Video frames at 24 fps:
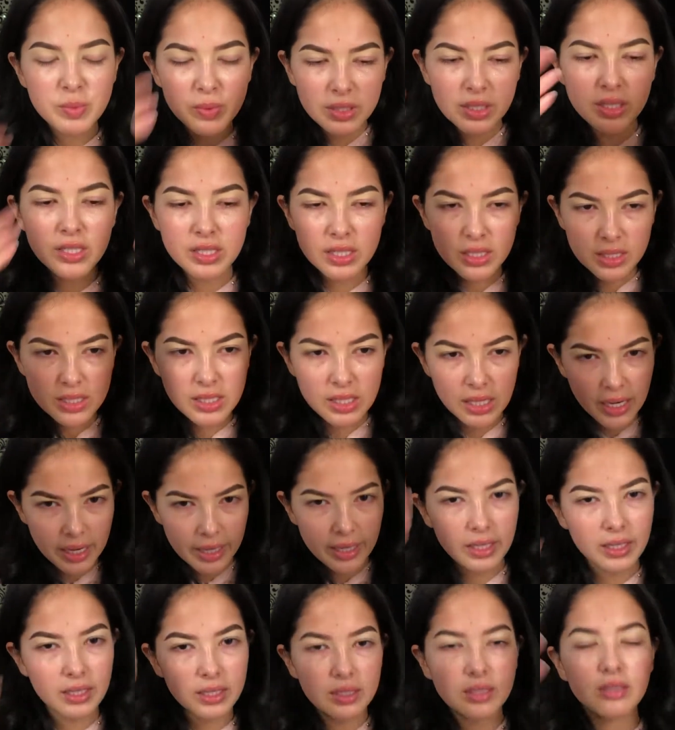because it's
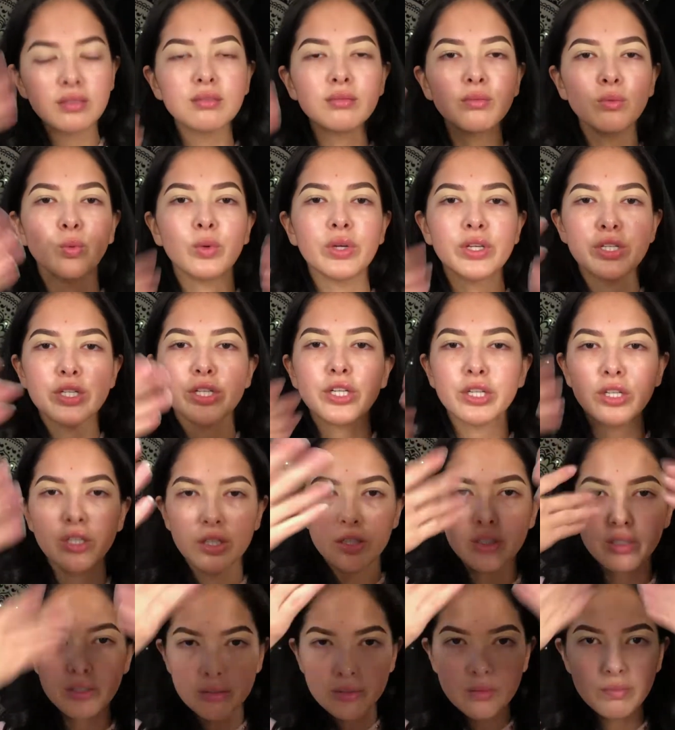like
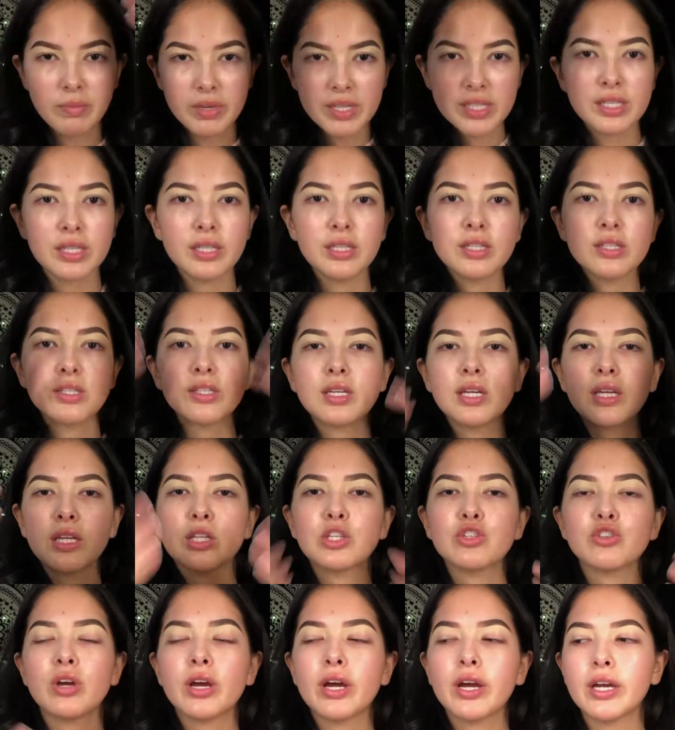winter, my skin is getting
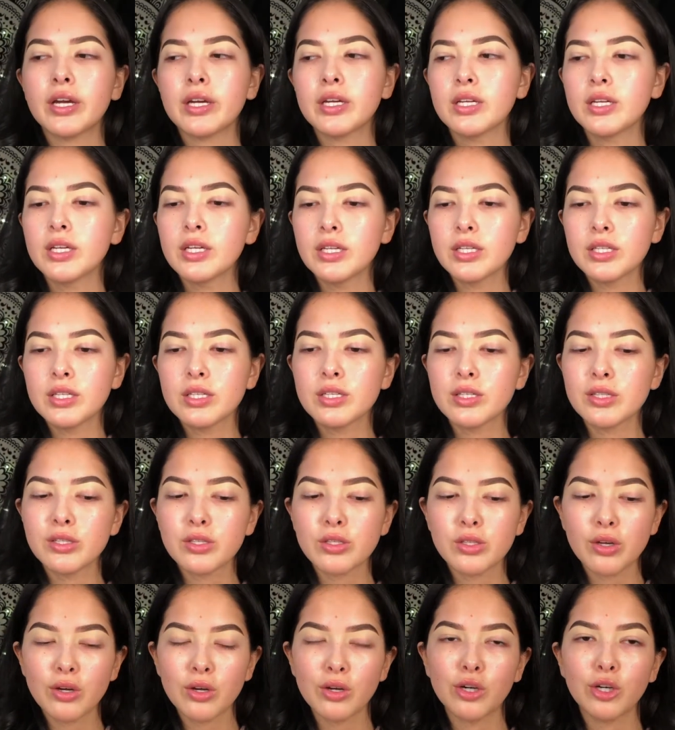dry,
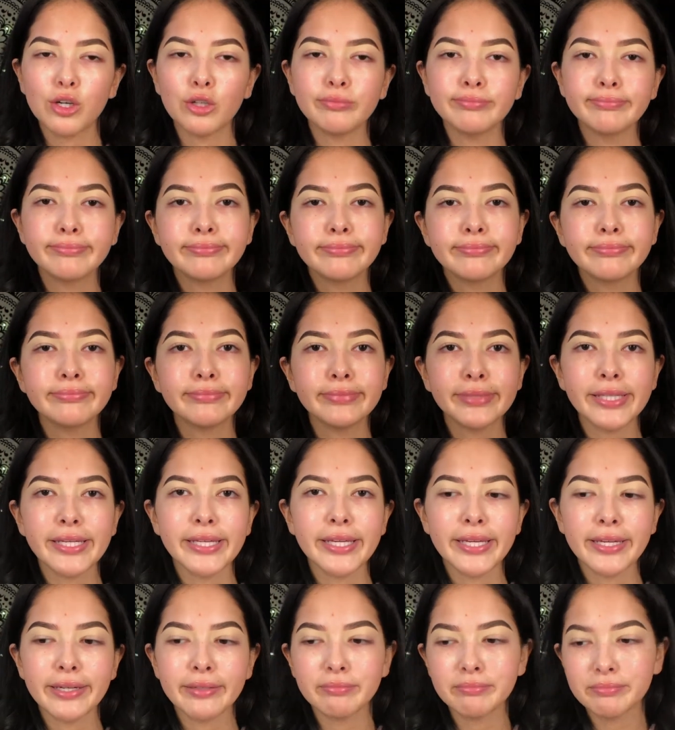so
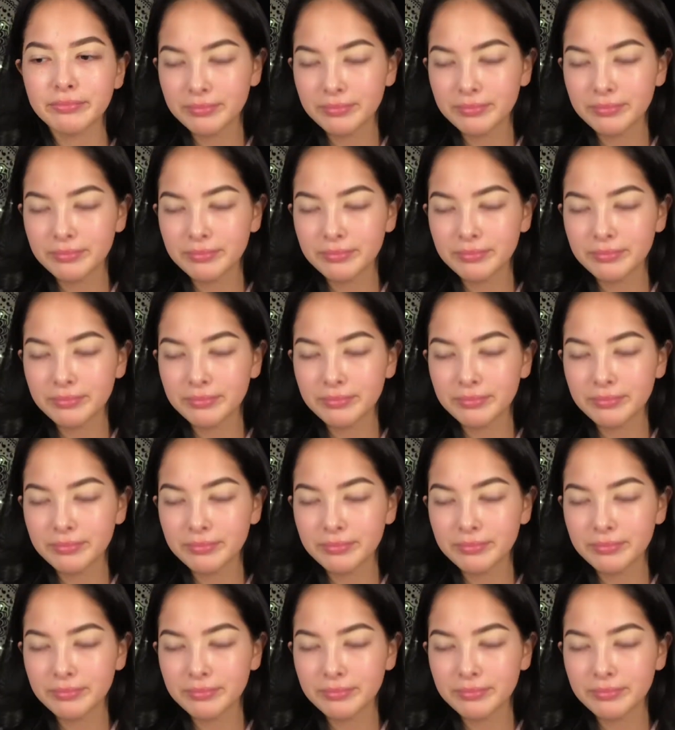yeah.